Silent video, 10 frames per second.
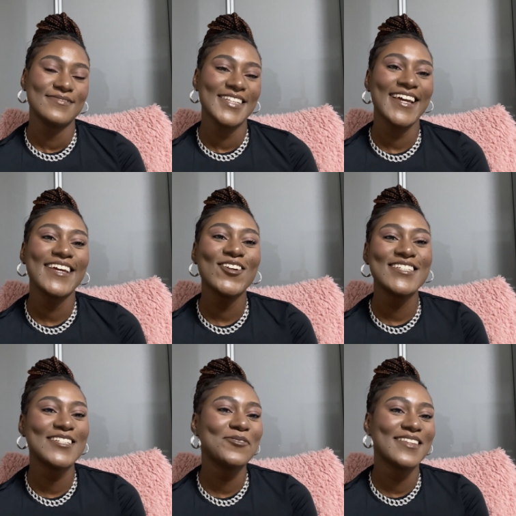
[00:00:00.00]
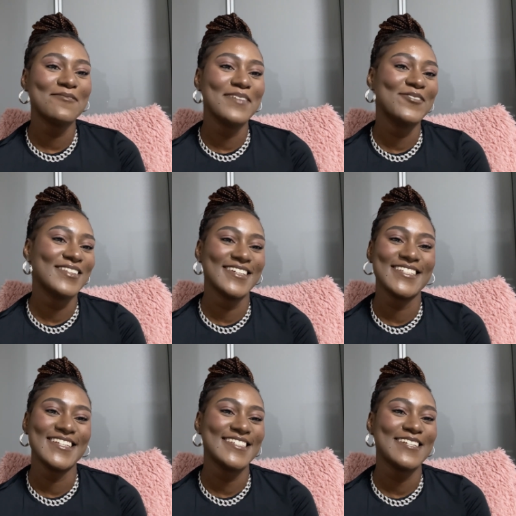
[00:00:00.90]
I cannot deal with a man with a
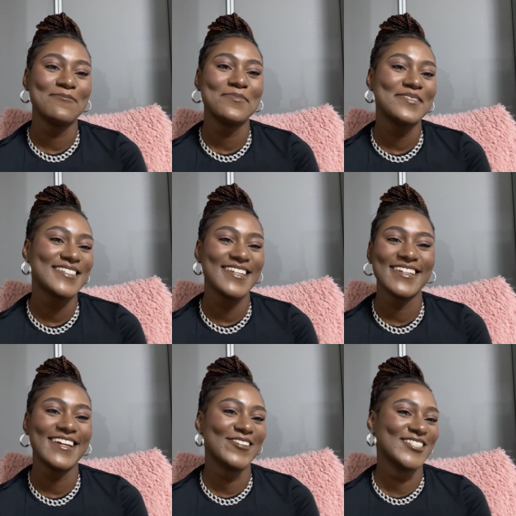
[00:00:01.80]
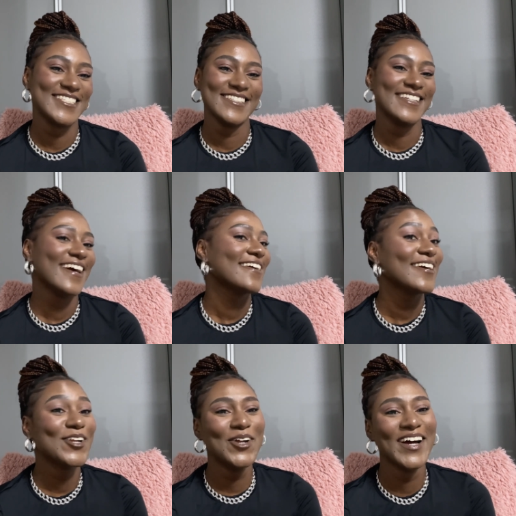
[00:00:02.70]
10-step skincare routine. I
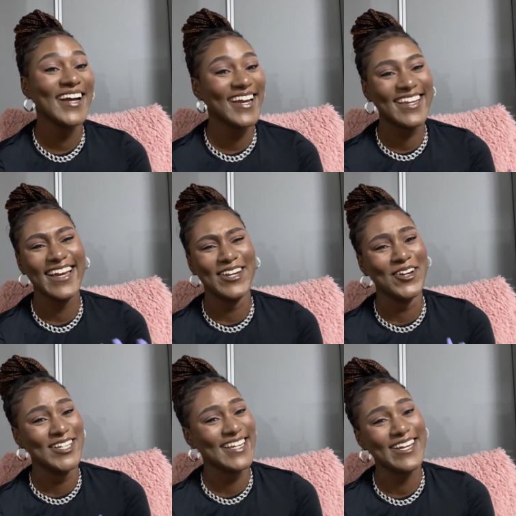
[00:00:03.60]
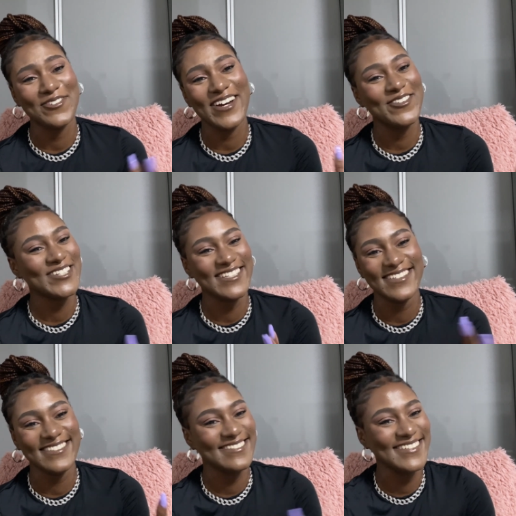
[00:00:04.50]
cannot. Like, why are
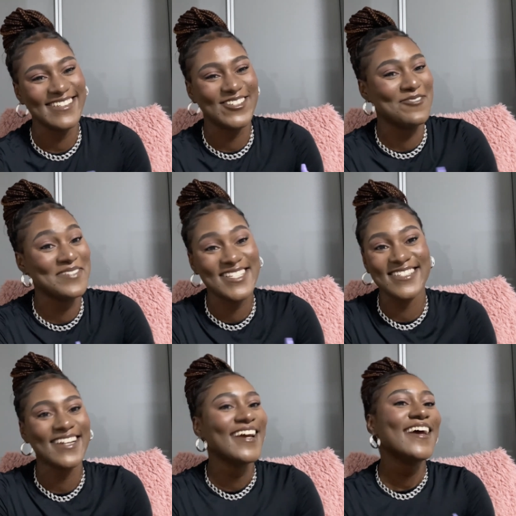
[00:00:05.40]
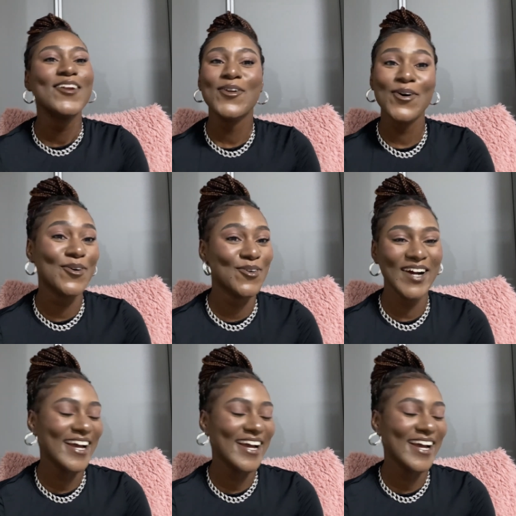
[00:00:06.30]
we in a conversation? No.